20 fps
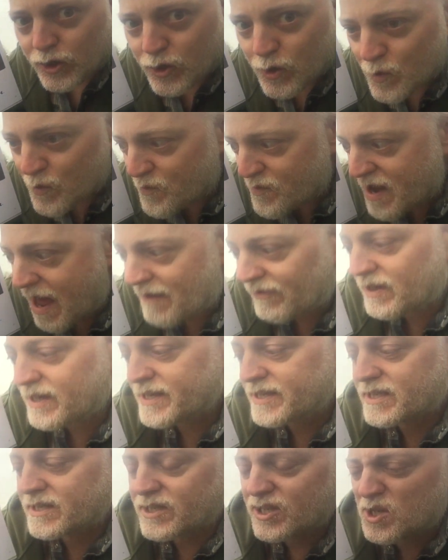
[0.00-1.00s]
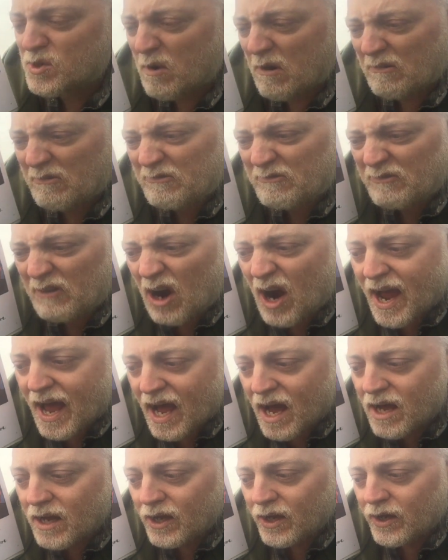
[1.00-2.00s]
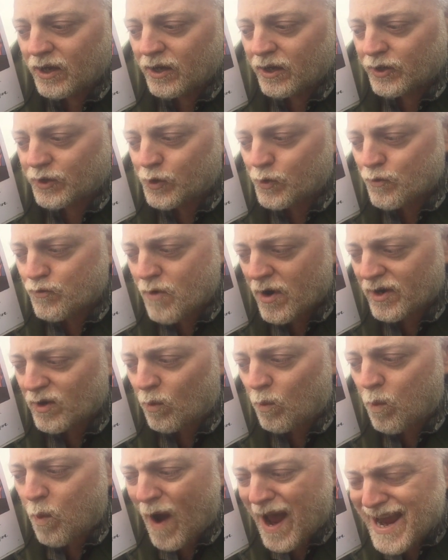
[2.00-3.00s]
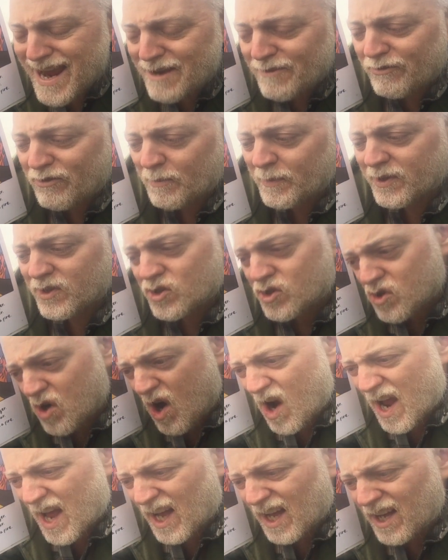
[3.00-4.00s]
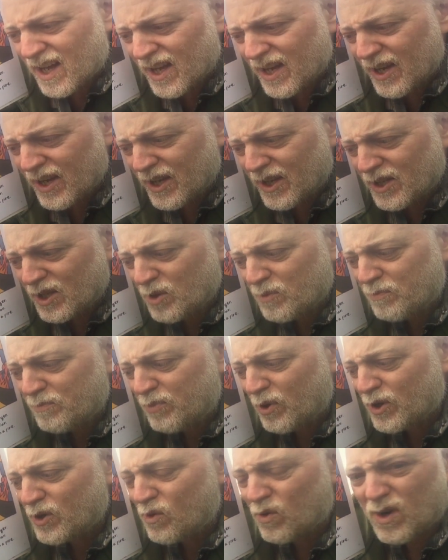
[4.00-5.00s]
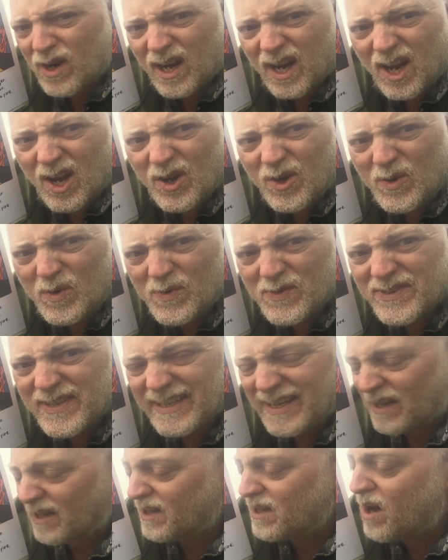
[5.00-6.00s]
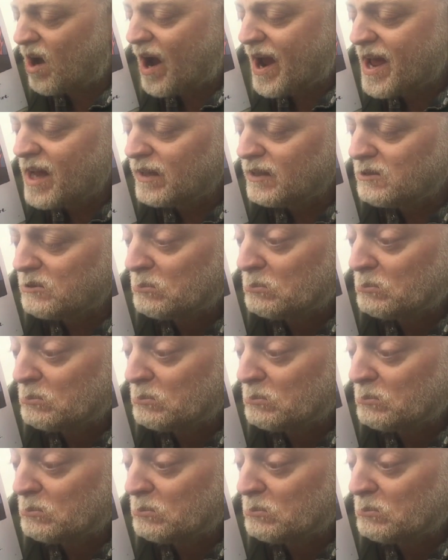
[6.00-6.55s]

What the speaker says: you never listen to a fire. You run away from a dryer. You put your clothes in a liar.